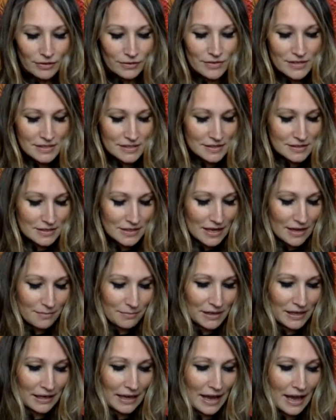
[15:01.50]
this is
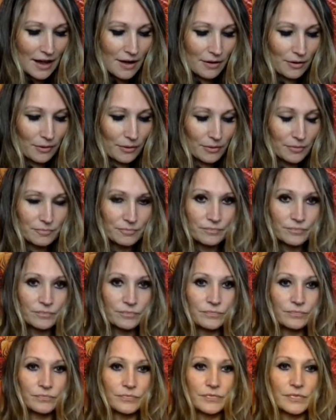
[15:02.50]
coming out.
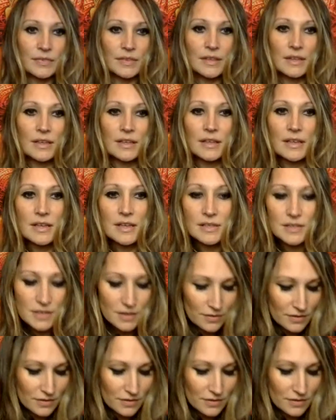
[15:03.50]
So